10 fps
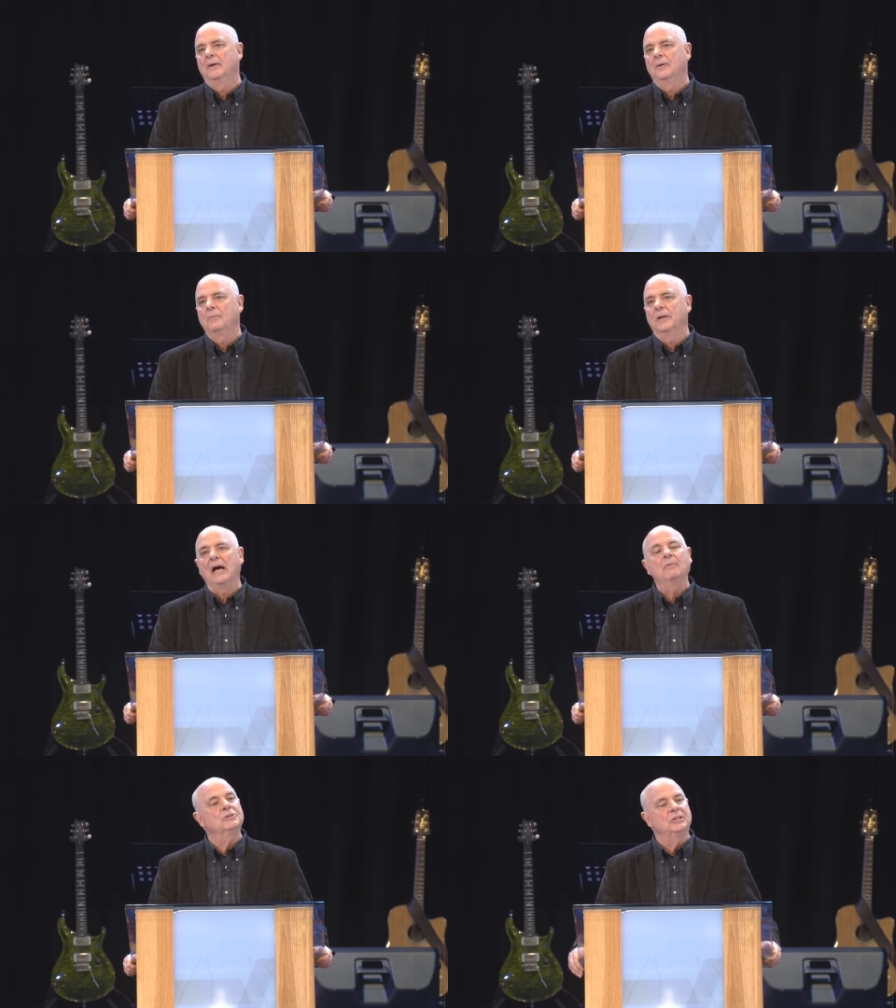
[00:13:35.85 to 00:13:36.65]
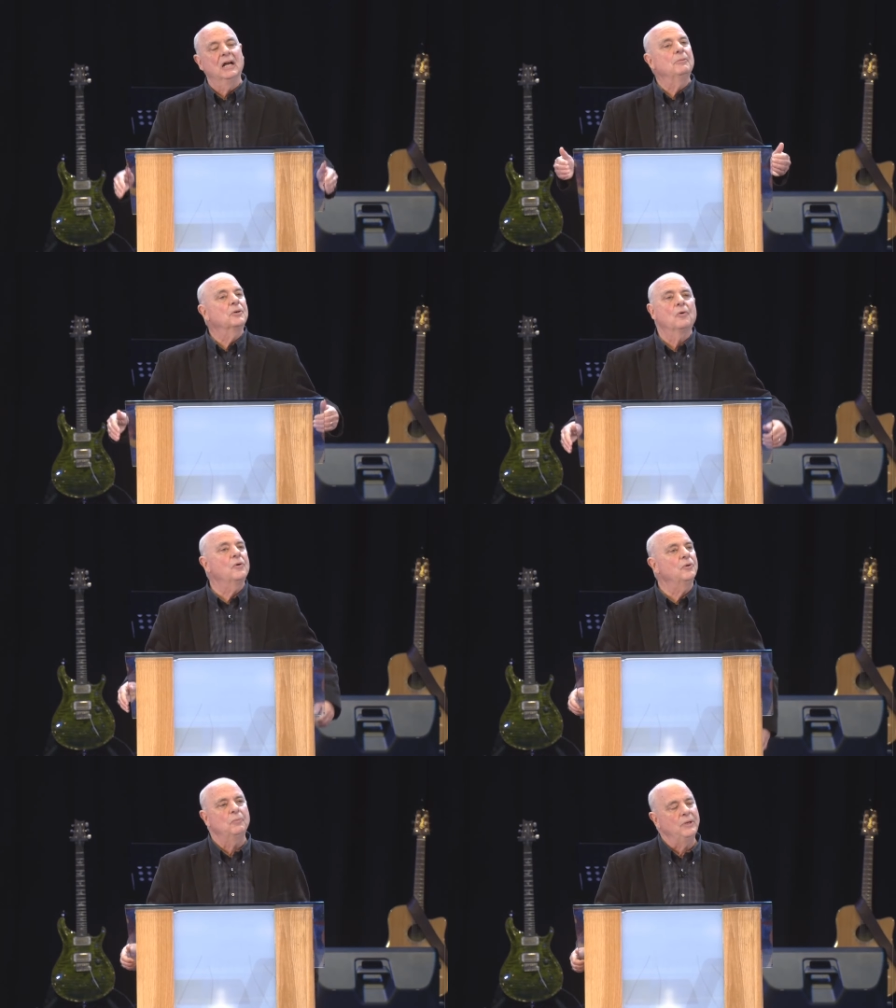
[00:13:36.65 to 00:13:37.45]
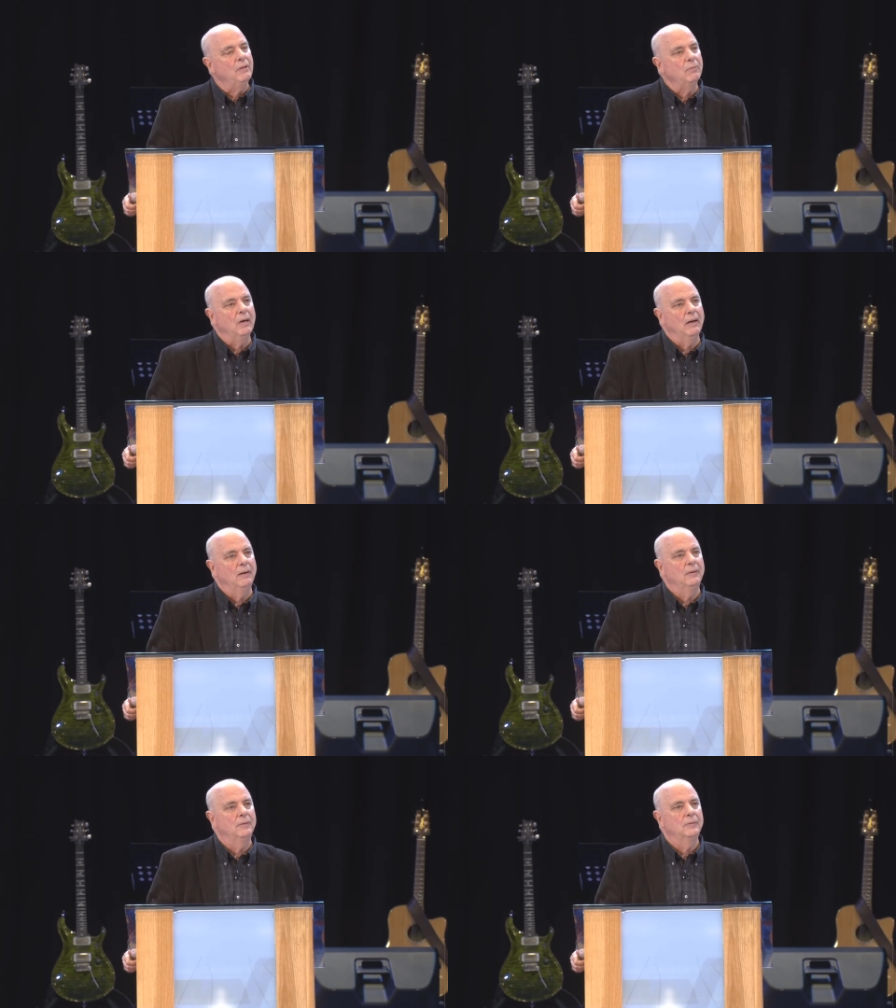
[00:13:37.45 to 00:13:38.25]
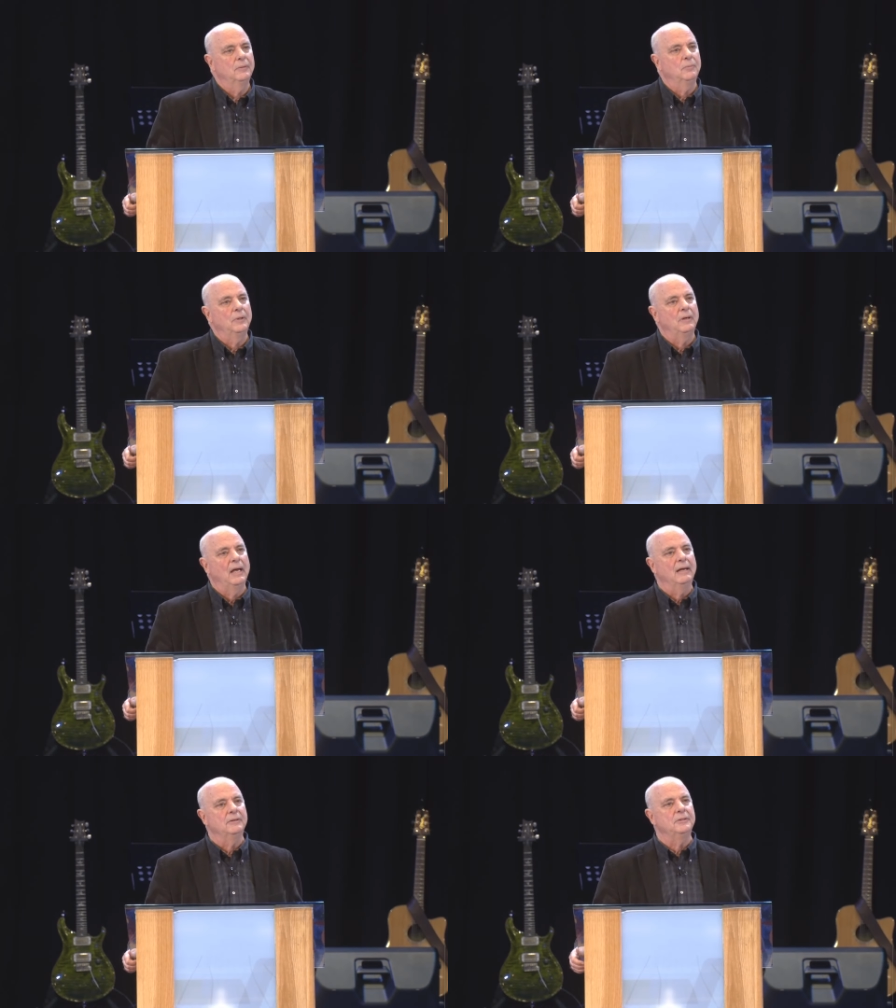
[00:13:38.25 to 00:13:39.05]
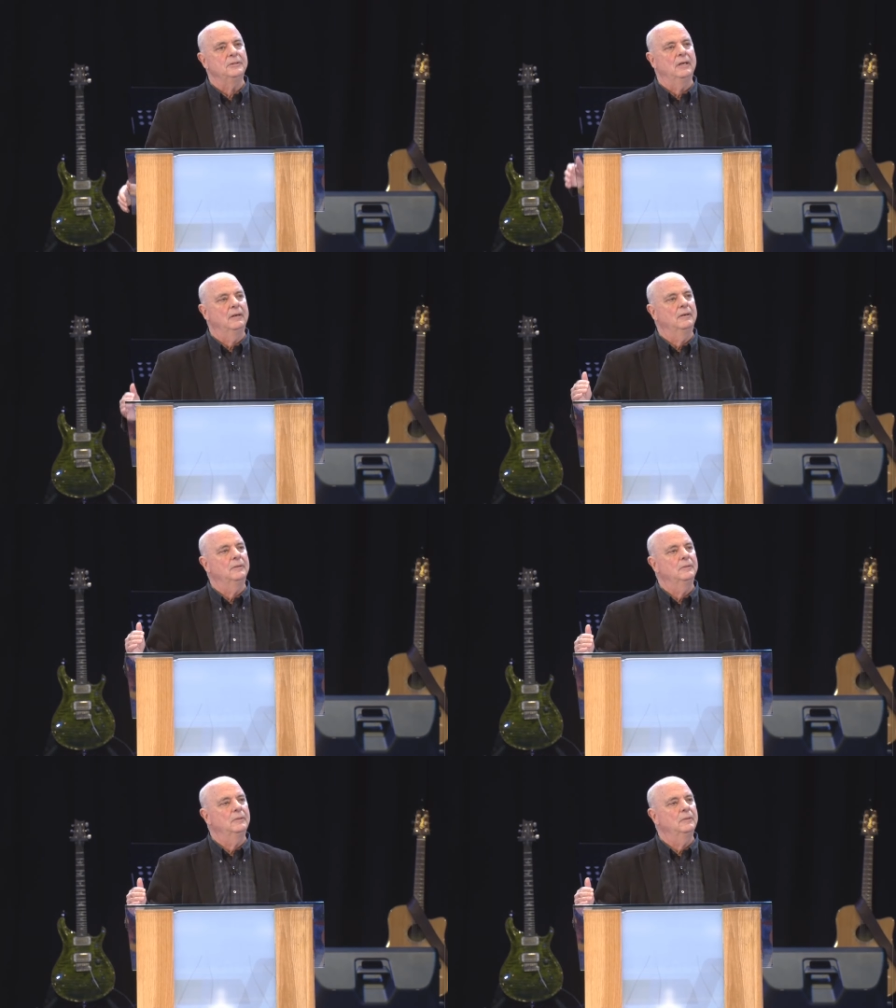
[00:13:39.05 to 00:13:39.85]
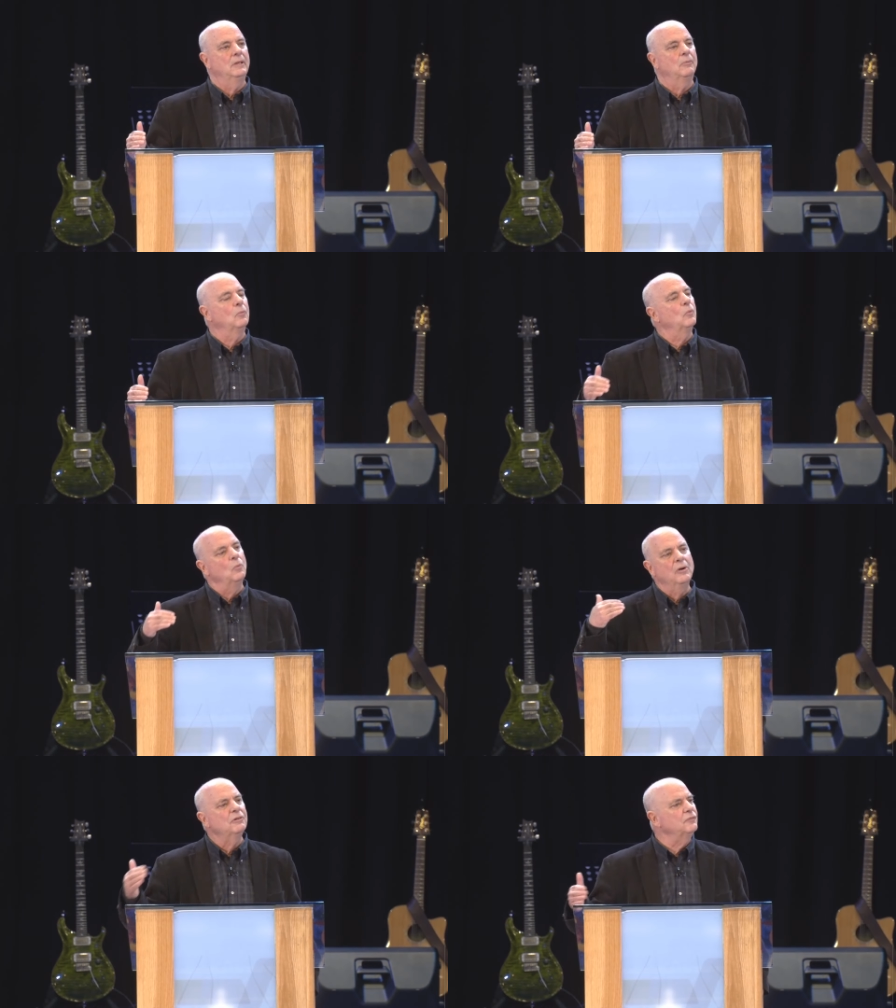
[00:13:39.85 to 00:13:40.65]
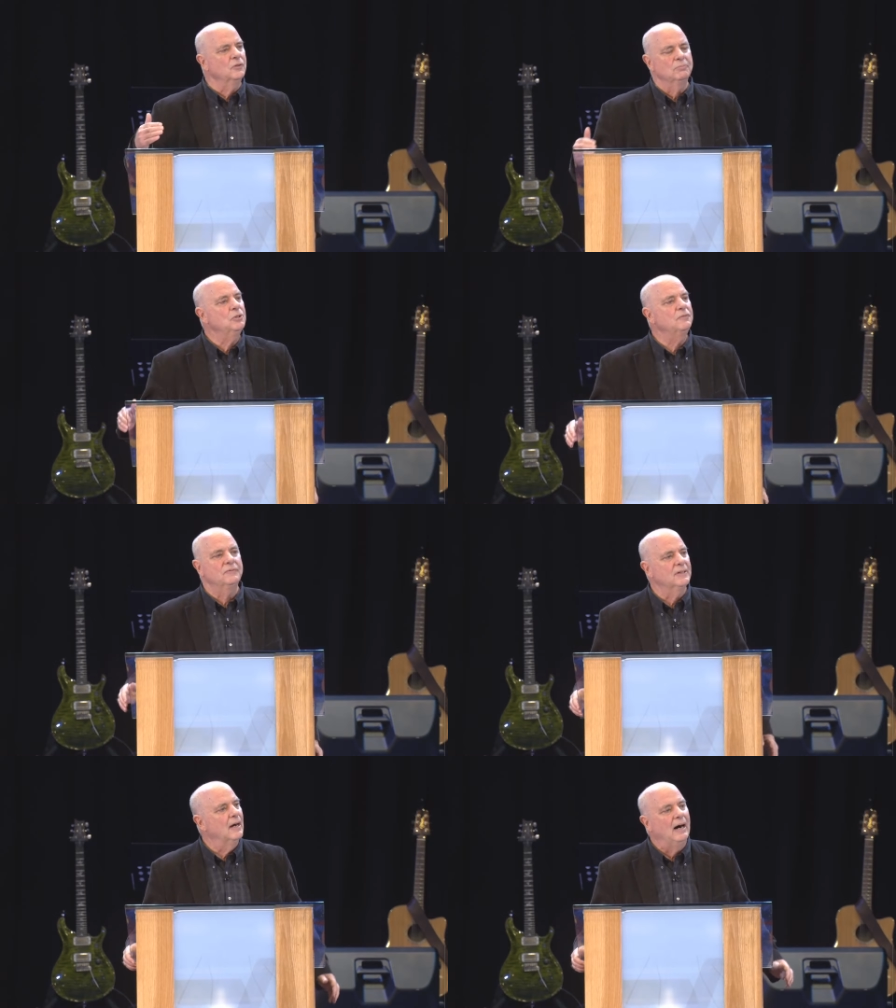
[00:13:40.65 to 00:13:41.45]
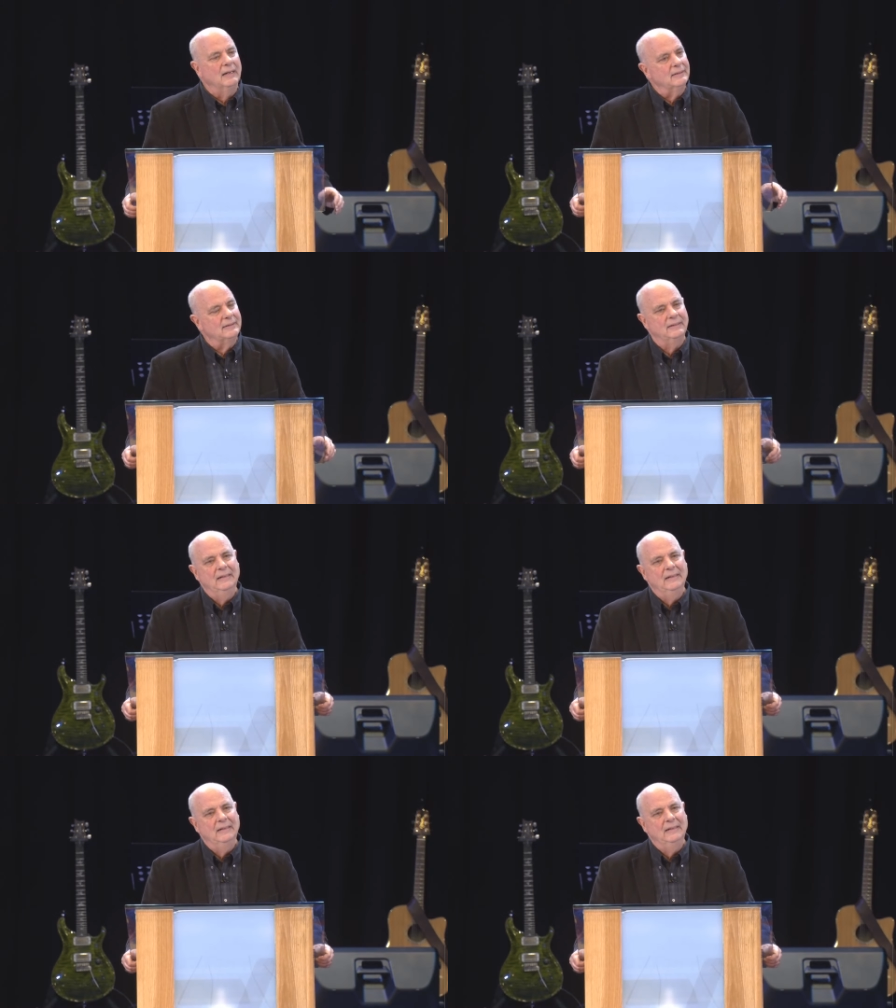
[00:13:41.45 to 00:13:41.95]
when I was in Alamogordo, we, uh, we had uh, a wonderful move of God